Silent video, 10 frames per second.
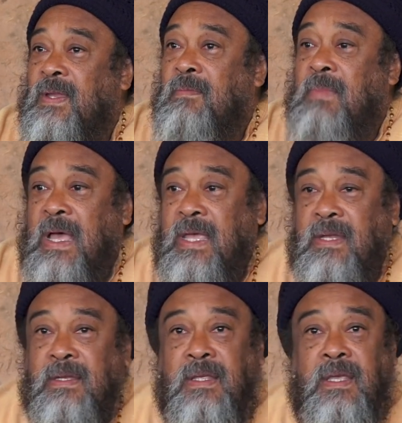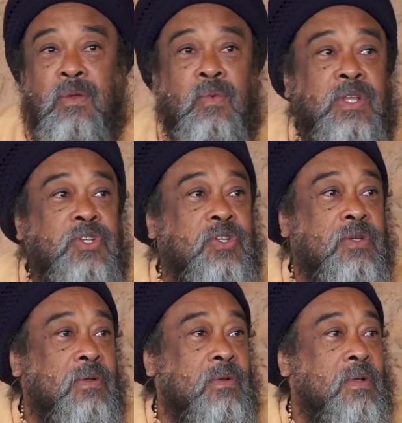The mind, in
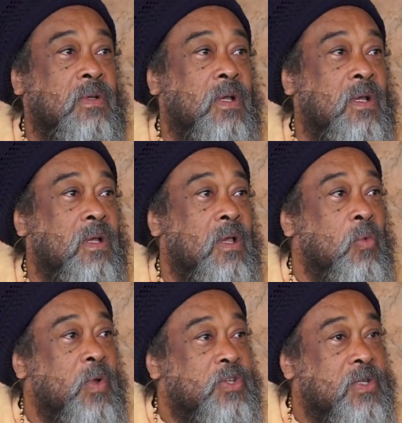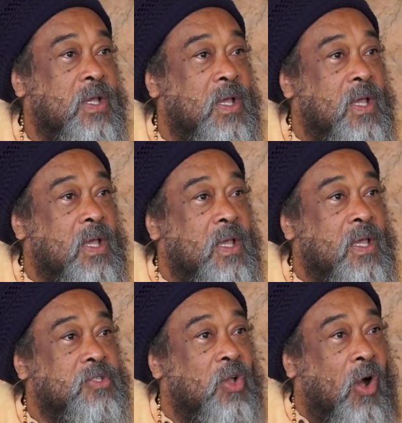which
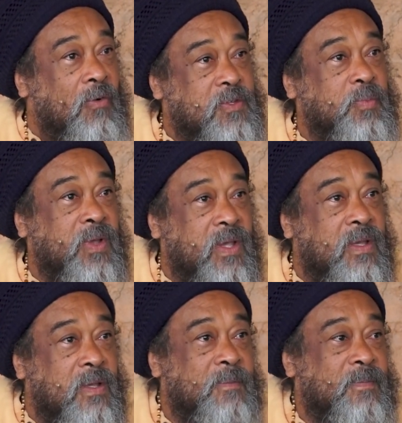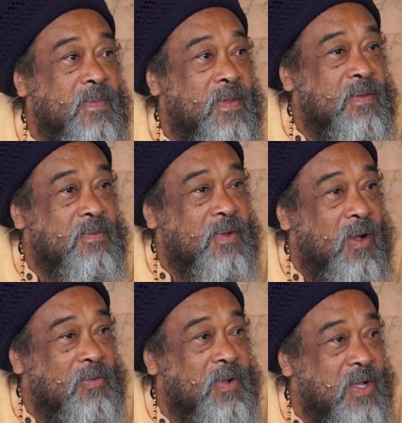is the offspring
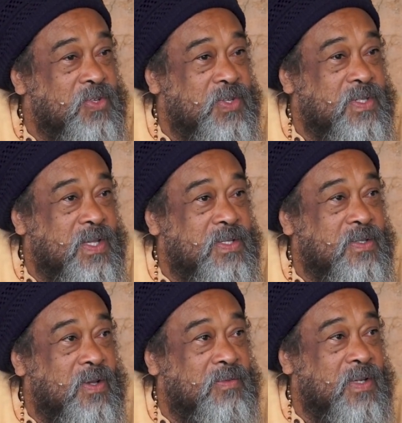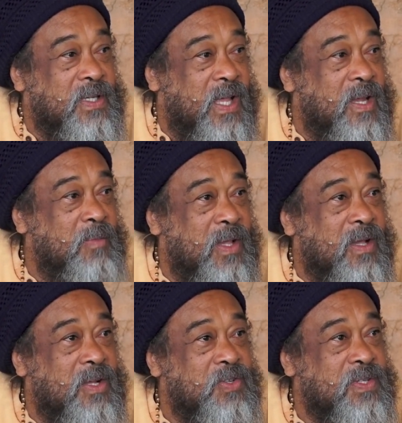of consciousness, of the dynamic
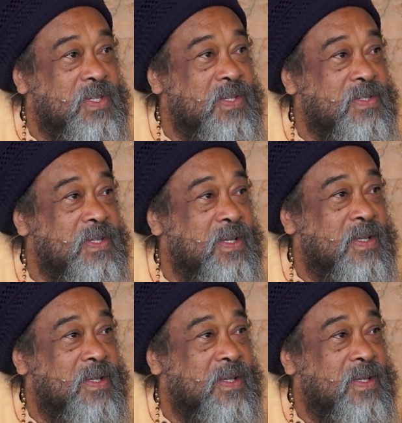consciousness,